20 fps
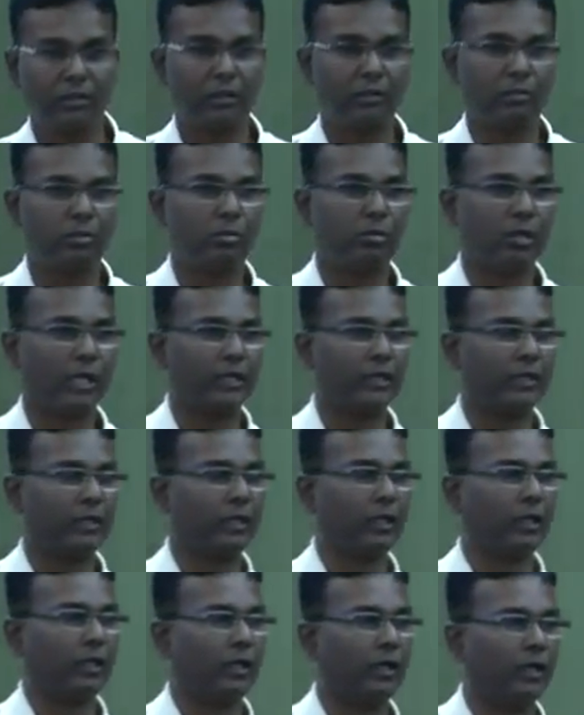girl who
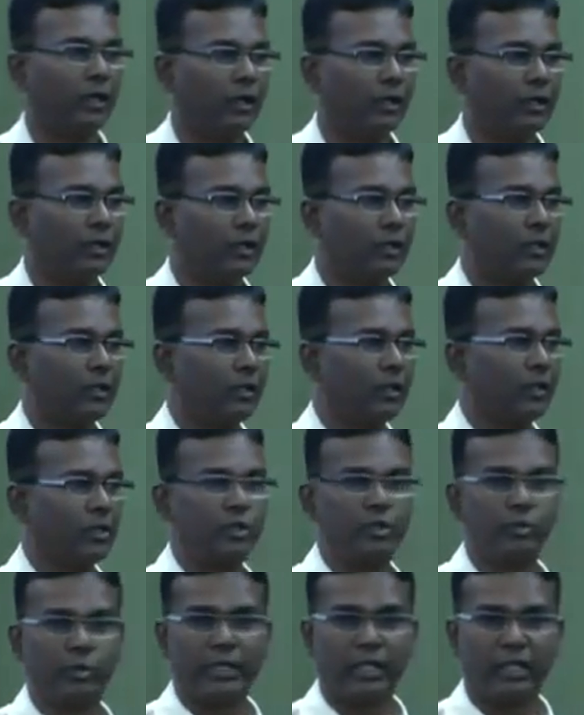had
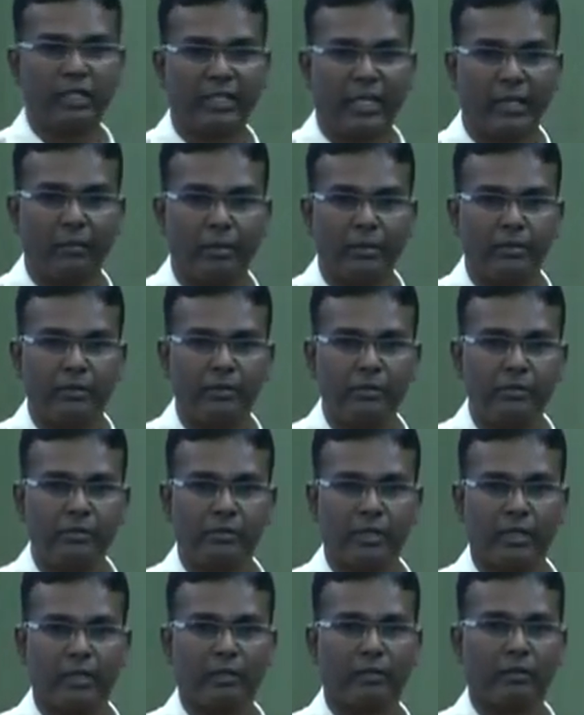juvenile
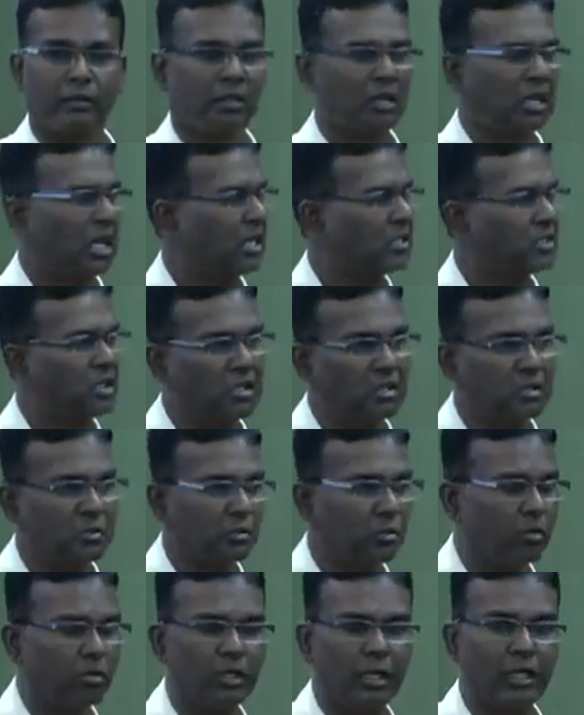diabetes and
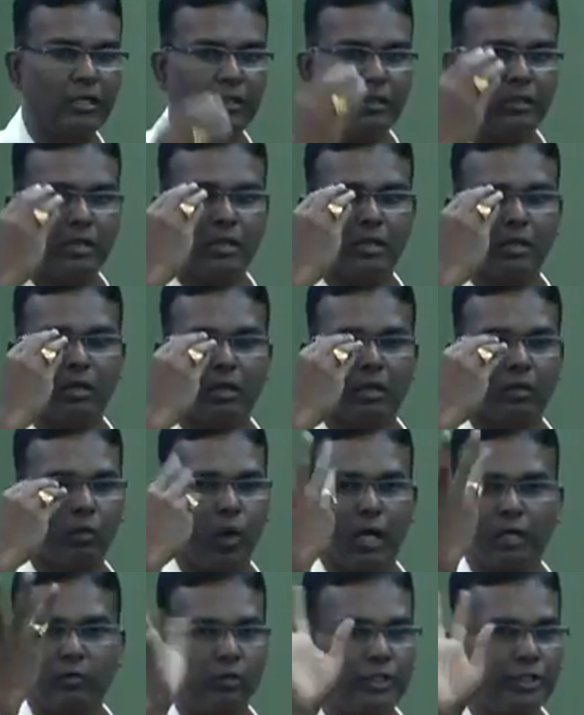uncontrolled, and her
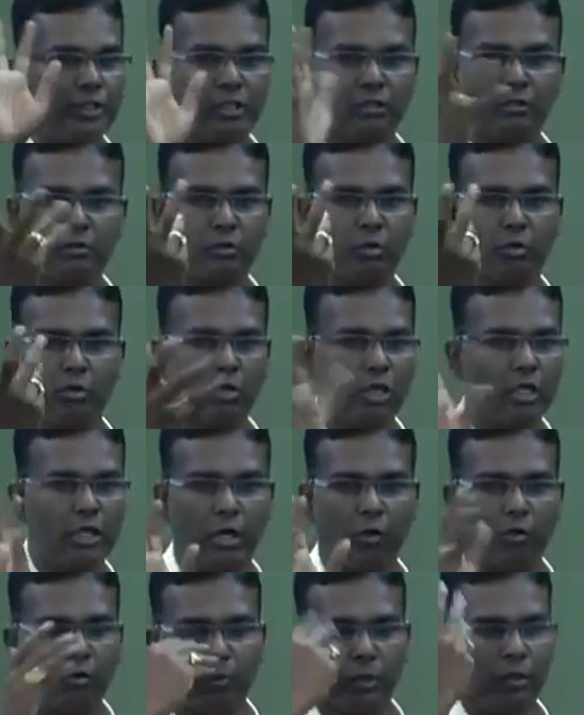one vision totally
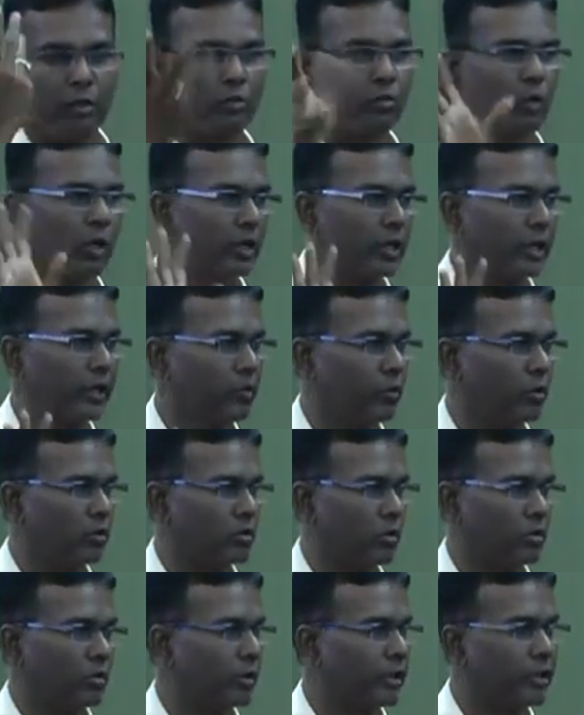out because one eye
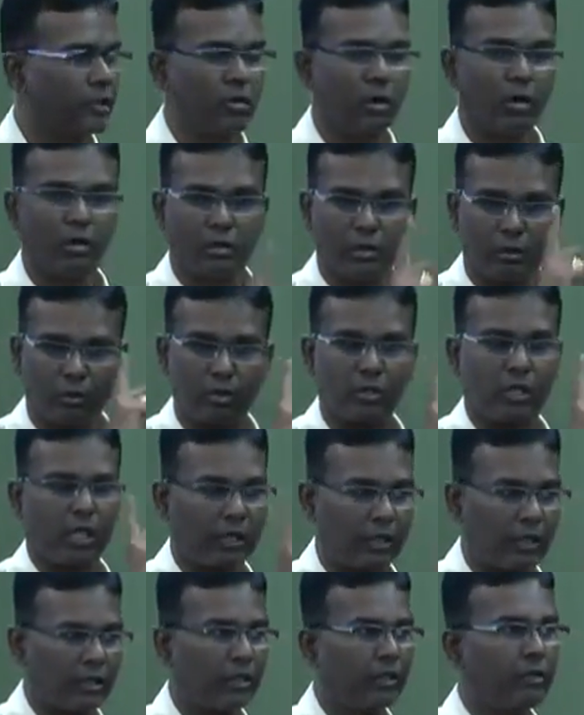was already gone, there was
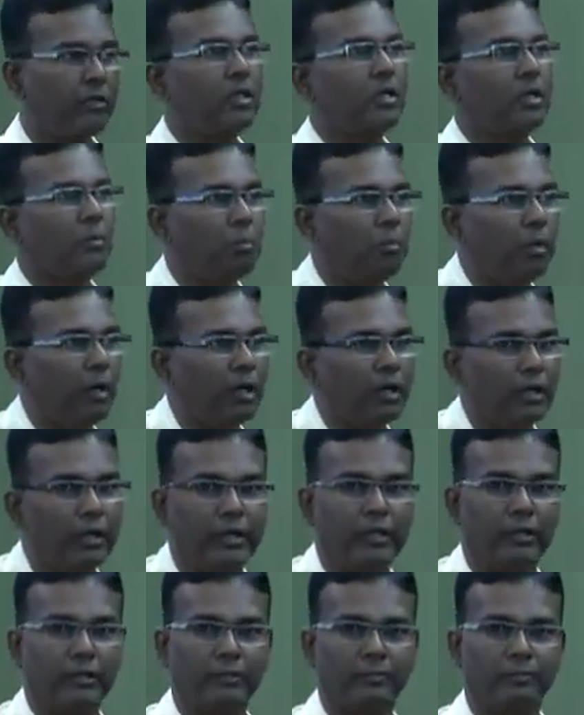other eye
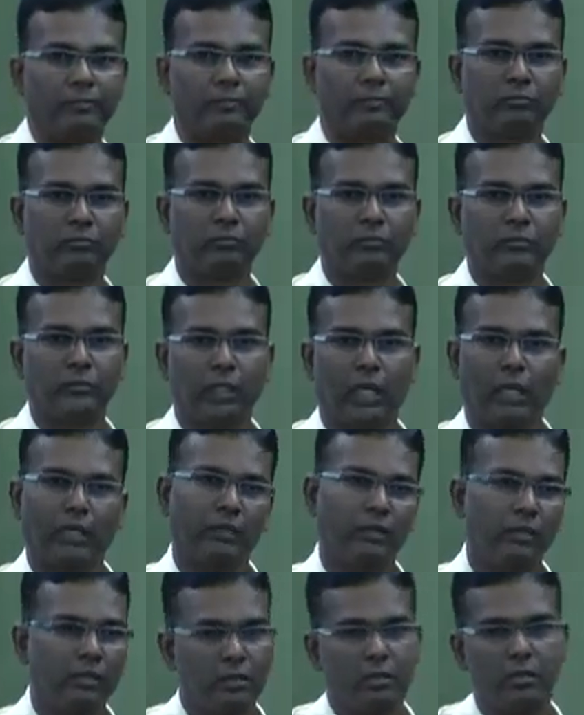blurring.
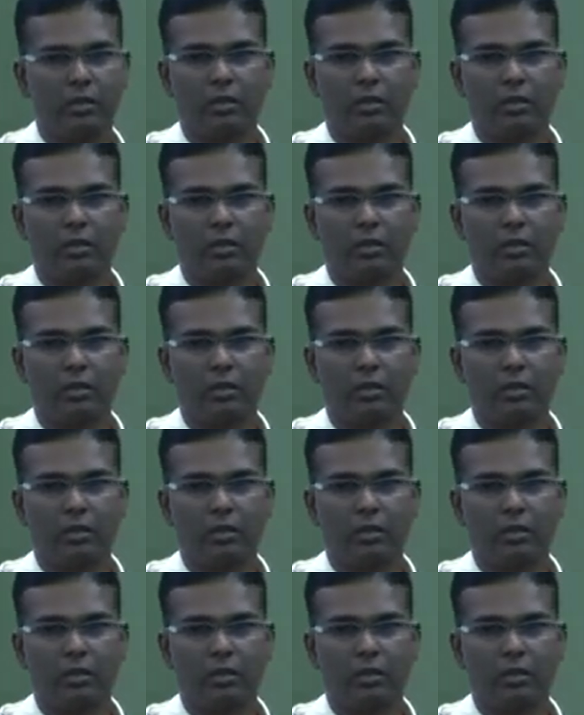And this